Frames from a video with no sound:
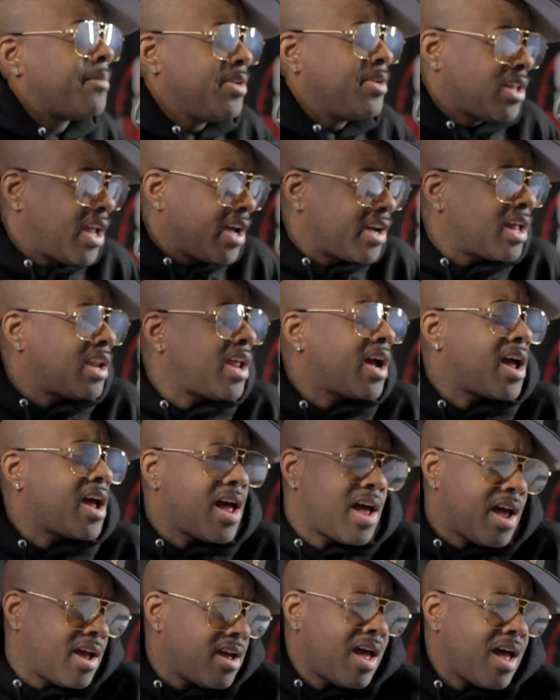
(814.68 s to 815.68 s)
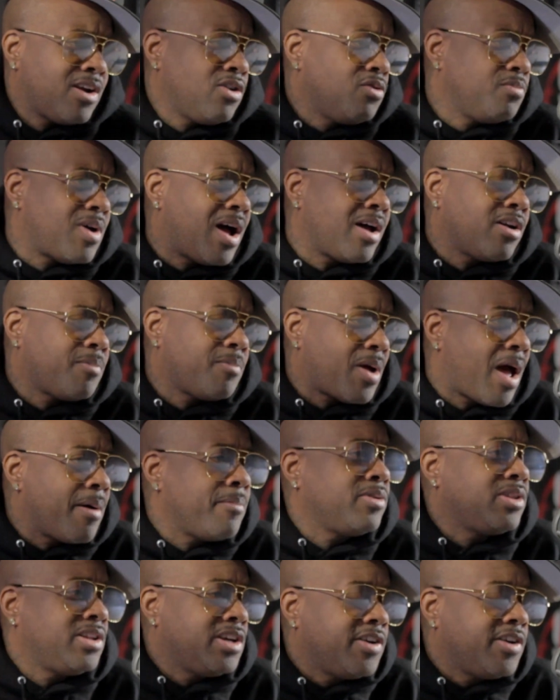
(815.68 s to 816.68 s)
I
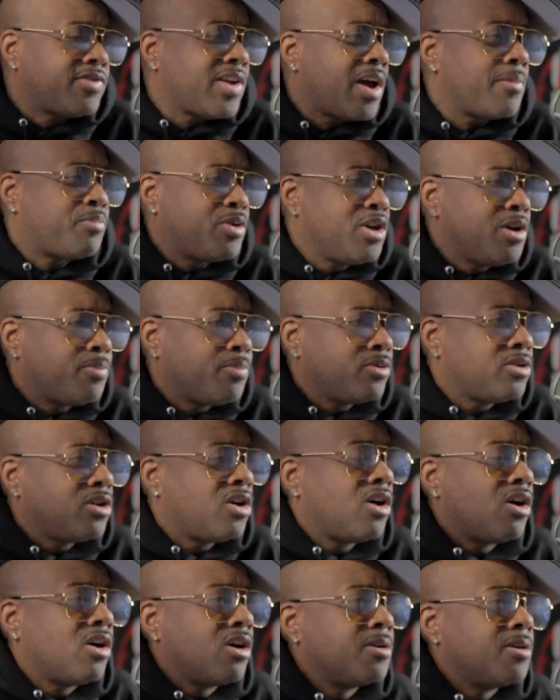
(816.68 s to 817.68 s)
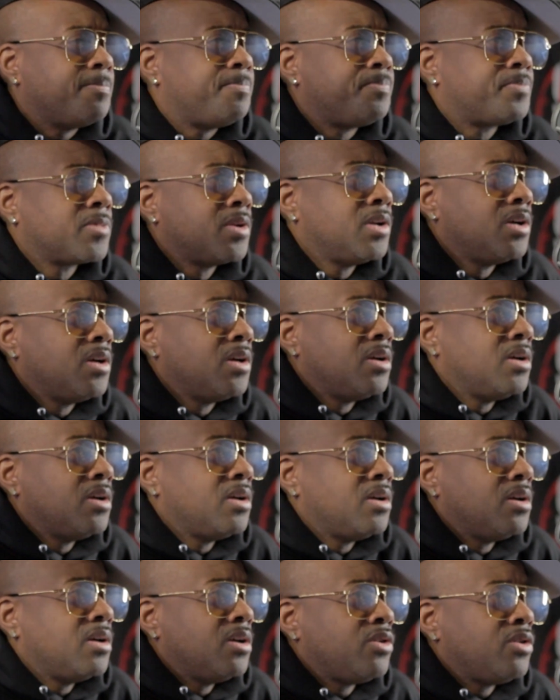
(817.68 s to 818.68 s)
believe that people are,
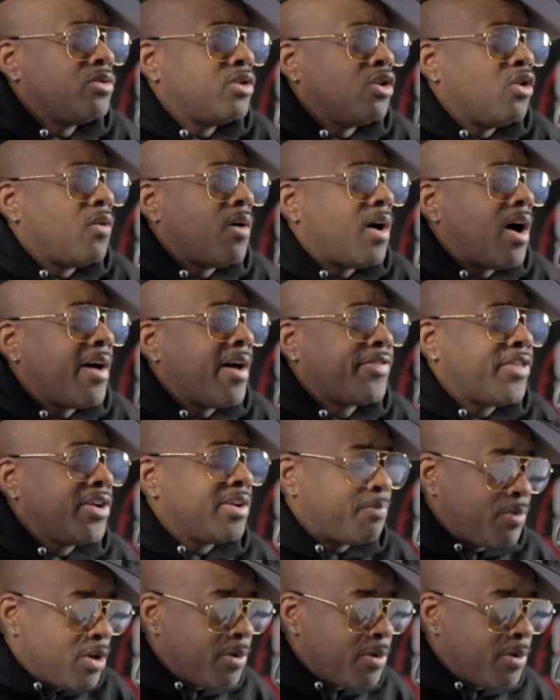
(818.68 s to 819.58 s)
I think